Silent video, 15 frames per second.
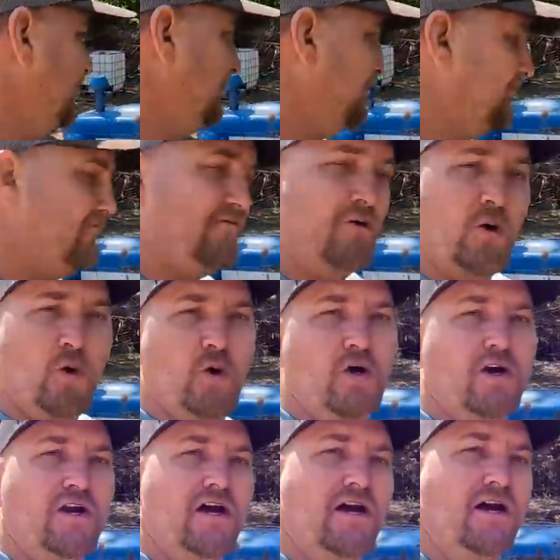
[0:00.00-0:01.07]
The
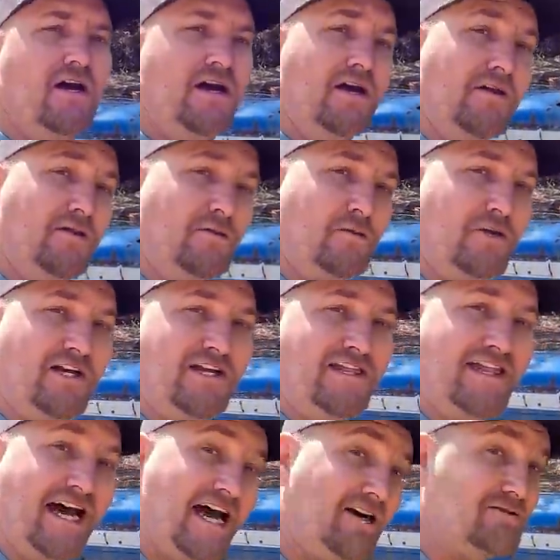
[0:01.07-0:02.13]
Ford
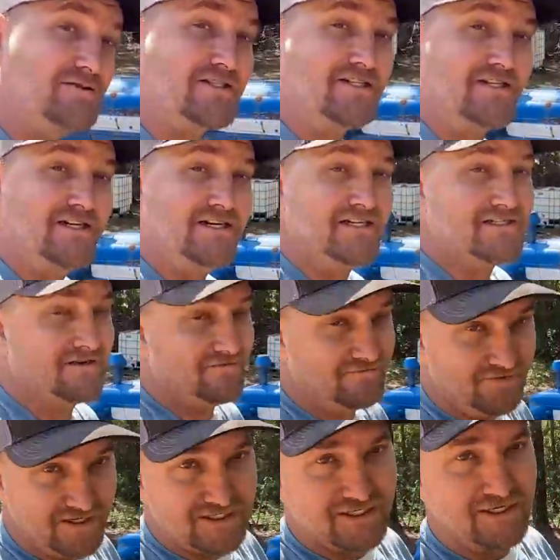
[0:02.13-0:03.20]
3000 is
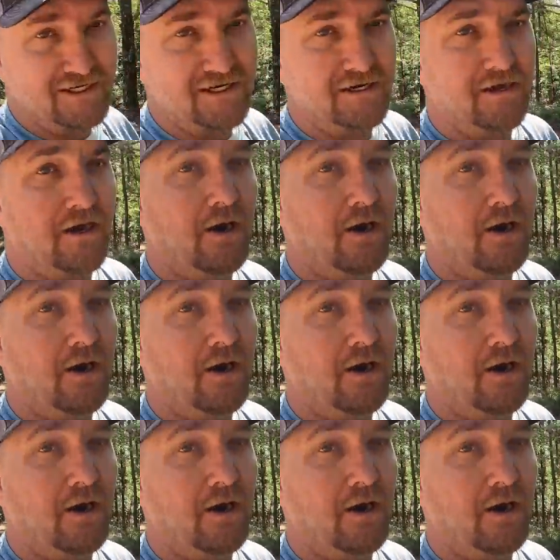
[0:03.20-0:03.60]
officially